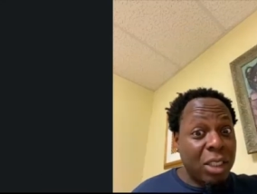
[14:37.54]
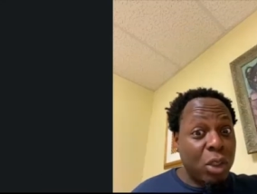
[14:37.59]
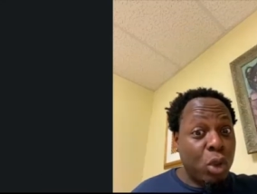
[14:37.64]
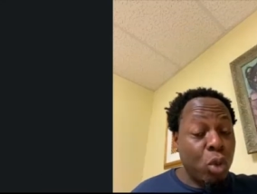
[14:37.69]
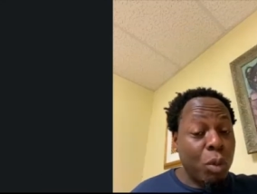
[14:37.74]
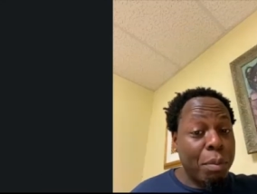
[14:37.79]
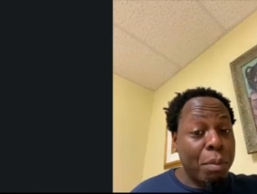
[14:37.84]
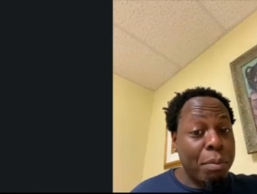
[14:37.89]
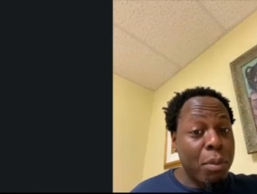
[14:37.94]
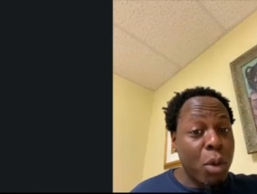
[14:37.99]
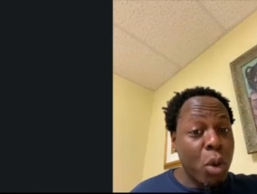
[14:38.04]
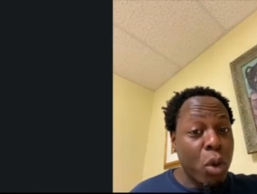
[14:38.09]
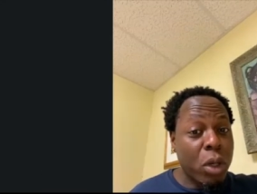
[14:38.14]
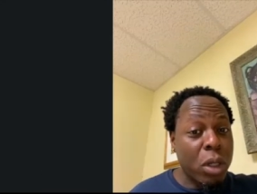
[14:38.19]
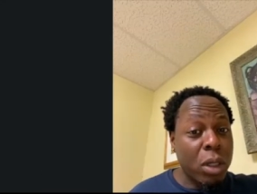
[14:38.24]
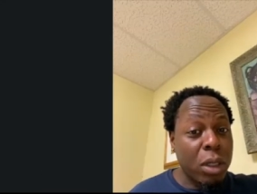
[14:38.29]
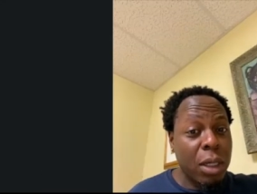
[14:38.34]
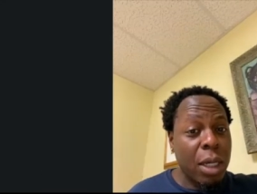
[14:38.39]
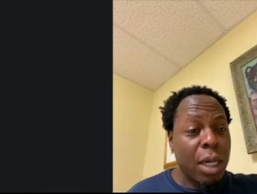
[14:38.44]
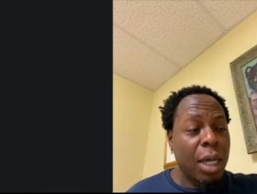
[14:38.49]
this dude
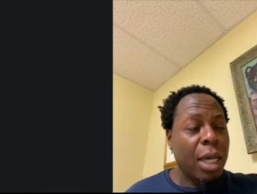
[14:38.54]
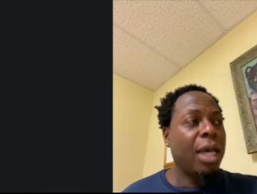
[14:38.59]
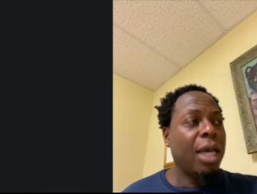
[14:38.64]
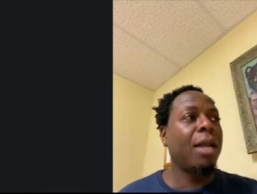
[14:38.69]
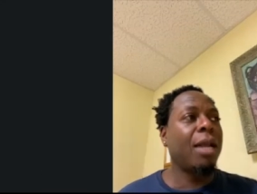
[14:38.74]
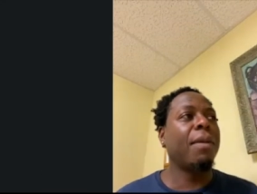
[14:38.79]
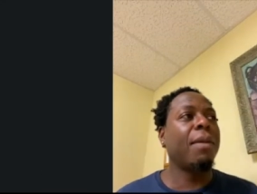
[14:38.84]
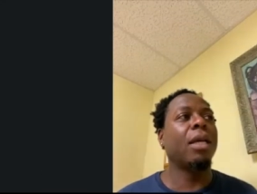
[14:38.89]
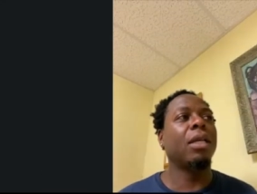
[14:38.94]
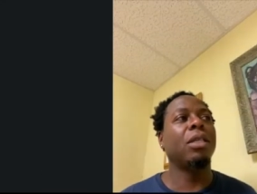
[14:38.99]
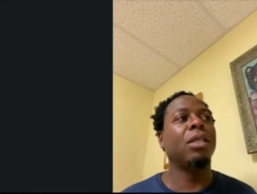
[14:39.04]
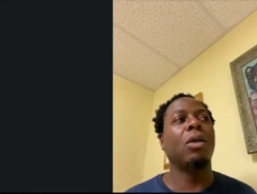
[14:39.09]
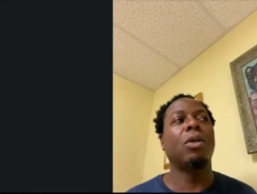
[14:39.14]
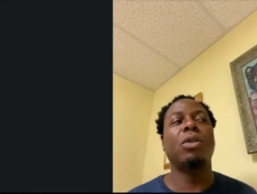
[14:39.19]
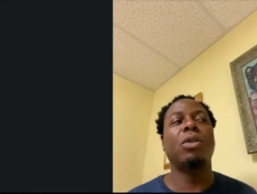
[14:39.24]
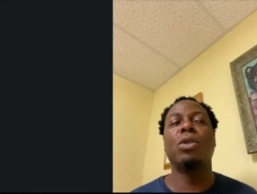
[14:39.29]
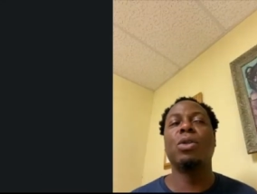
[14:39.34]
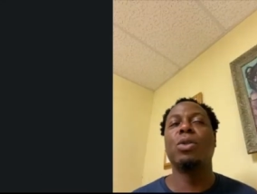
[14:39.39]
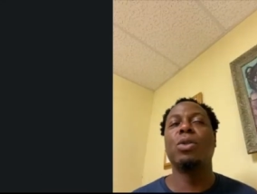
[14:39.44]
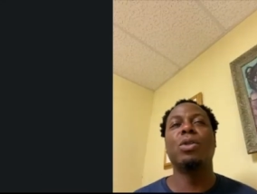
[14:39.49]
murder, and I'm like, yo,
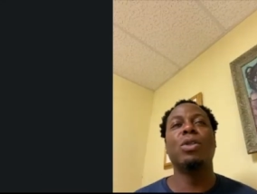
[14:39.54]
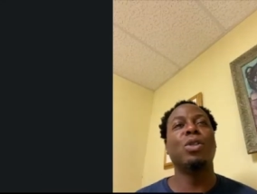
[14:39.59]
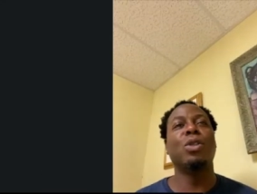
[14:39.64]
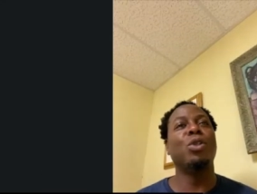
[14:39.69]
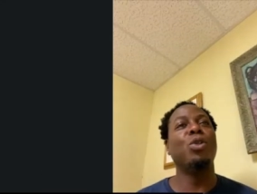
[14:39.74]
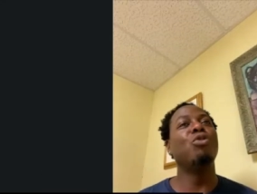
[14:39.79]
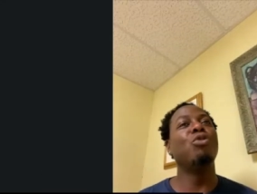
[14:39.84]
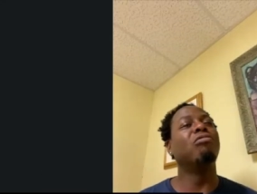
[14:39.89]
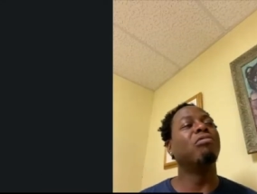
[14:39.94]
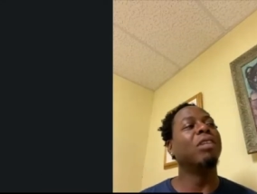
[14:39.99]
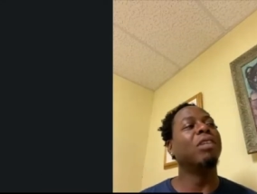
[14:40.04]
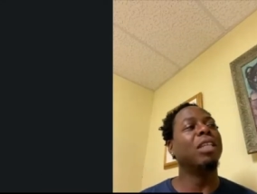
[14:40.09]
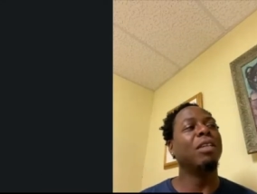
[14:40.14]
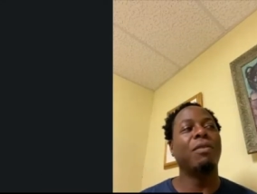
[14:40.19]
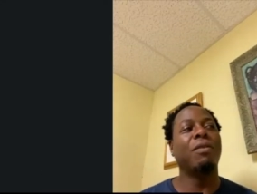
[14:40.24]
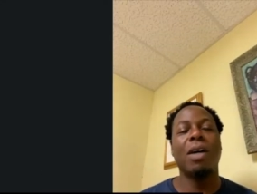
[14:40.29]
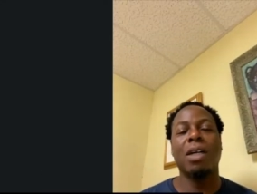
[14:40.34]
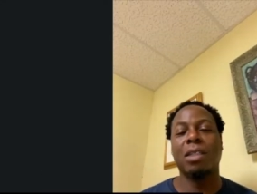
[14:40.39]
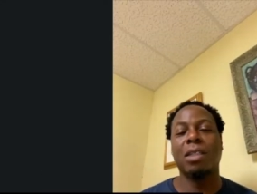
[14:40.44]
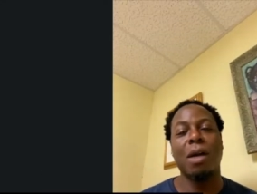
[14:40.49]
dude, you really
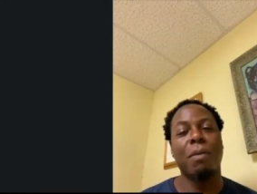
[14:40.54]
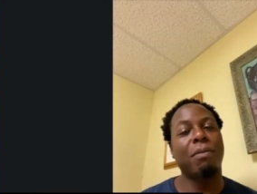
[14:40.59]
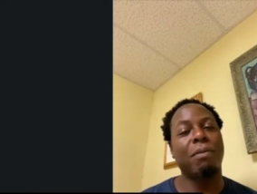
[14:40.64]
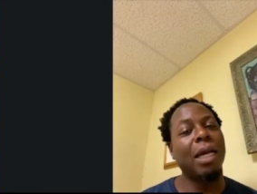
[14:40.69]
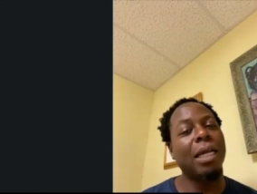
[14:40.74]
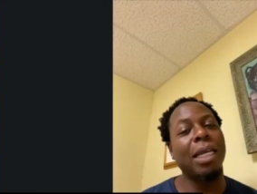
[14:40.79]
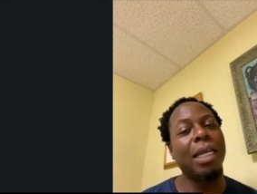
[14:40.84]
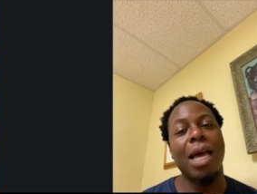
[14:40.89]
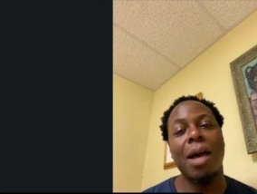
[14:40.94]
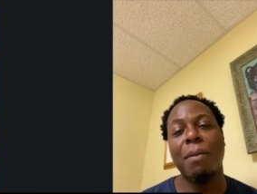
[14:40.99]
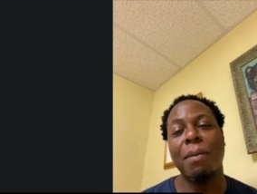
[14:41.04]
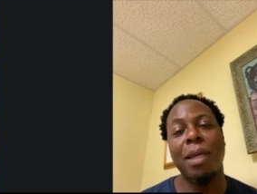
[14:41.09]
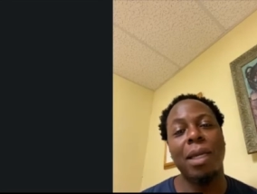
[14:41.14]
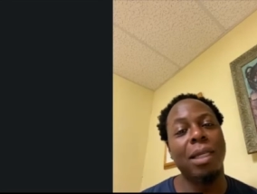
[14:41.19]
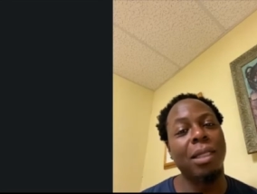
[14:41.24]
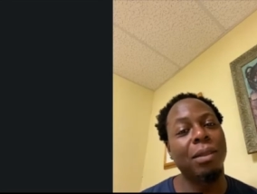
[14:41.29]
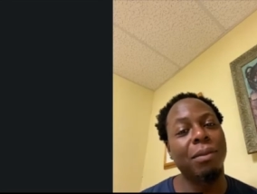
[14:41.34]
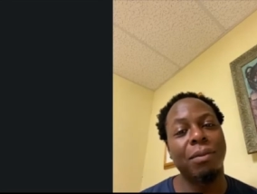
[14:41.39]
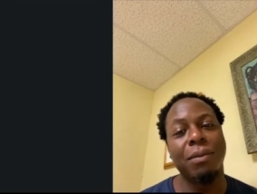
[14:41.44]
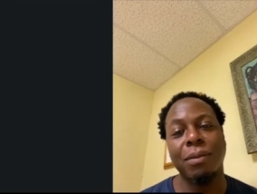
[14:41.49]
fucked up right now,
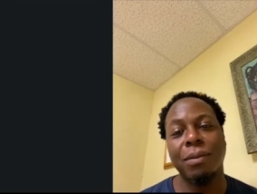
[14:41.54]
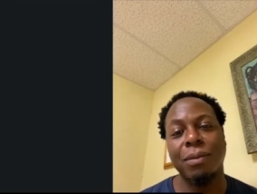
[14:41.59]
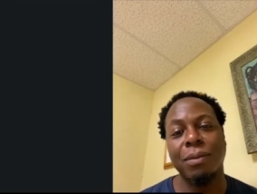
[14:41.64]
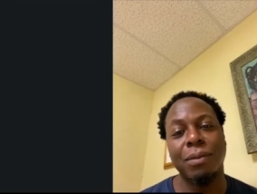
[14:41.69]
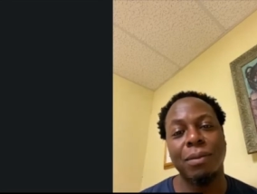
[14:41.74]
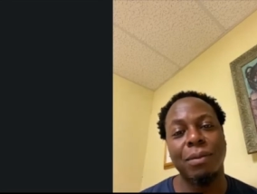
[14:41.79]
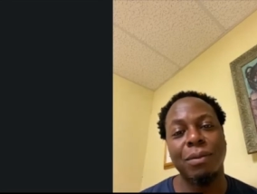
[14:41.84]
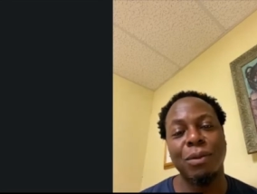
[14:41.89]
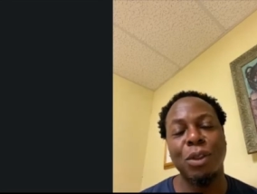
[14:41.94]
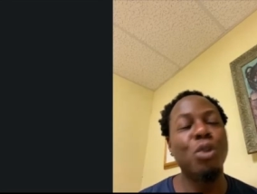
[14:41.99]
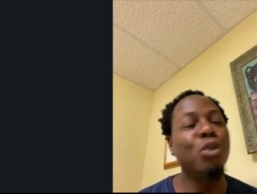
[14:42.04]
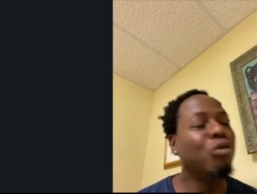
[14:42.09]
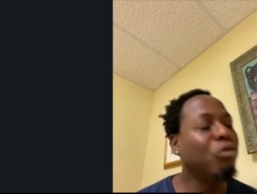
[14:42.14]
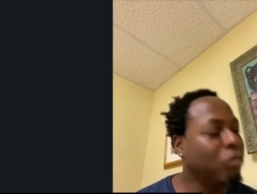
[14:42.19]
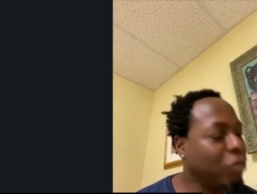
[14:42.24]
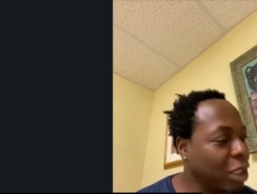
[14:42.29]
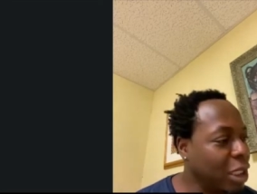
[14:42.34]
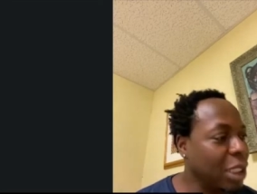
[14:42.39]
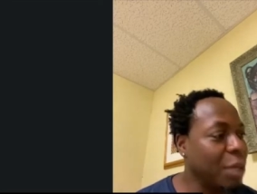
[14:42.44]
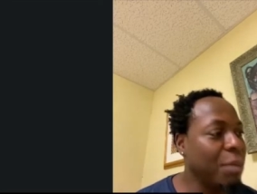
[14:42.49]
man.
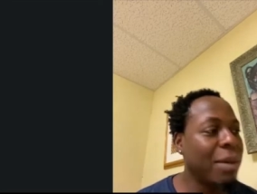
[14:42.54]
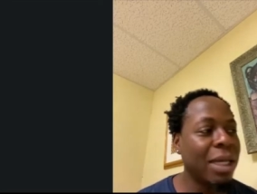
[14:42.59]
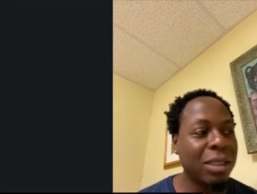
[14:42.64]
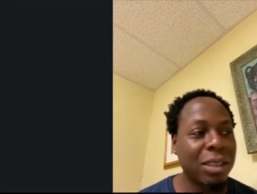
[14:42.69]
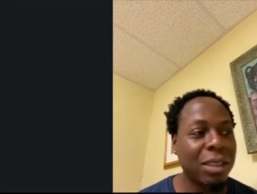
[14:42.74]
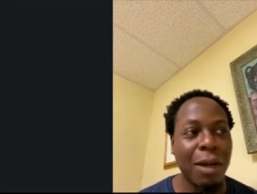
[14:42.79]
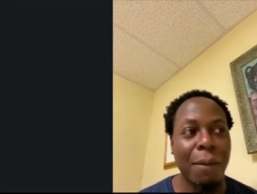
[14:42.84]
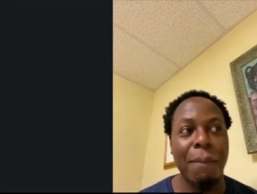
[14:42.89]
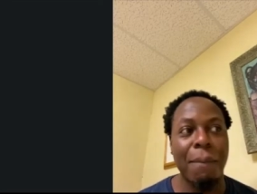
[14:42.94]
You really messed up.